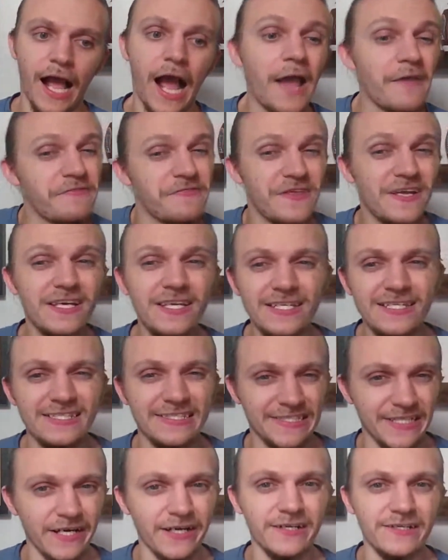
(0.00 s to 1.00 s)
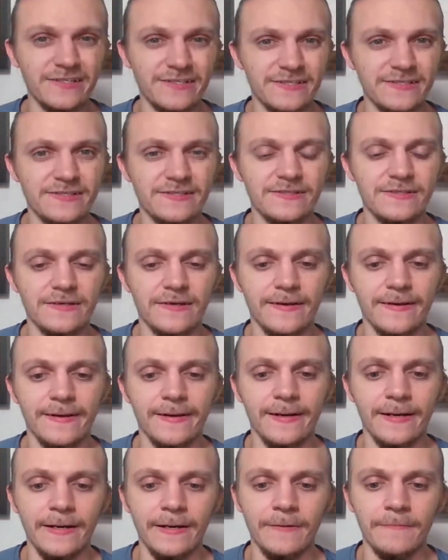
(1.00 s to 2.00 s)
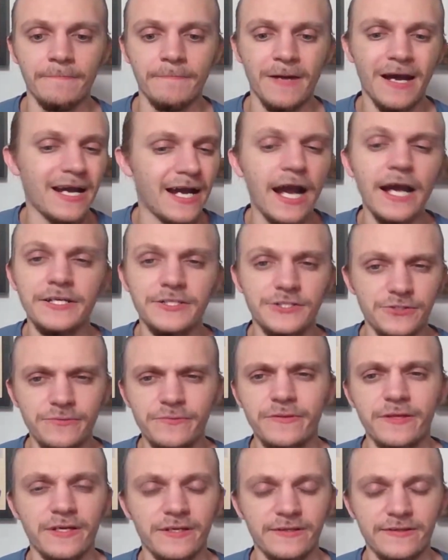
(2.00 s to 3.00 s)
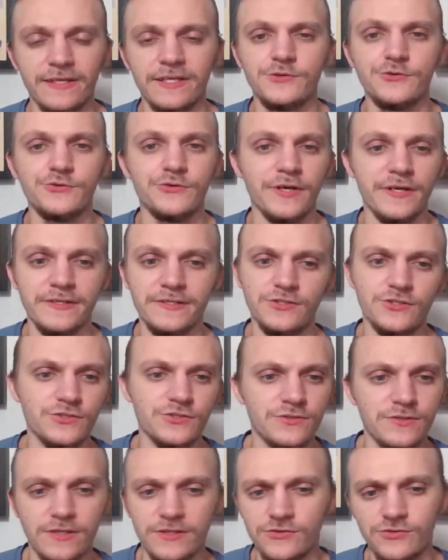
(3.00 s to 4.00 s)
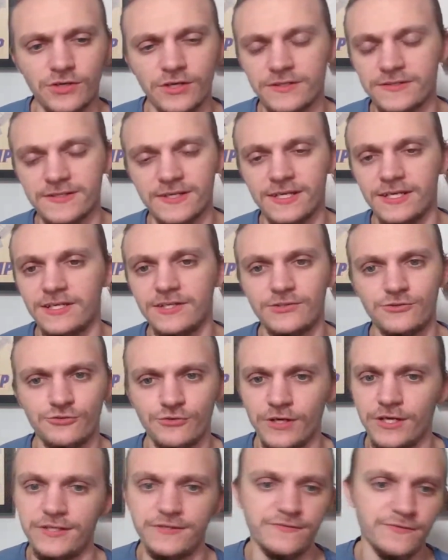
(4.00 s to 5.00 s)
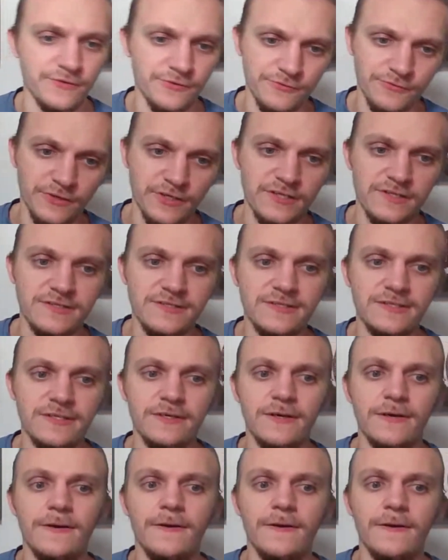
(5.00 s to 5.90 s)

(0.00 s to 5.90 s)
I think it does. Um, I, I, do think that Trent's, Trent's a transfer risk,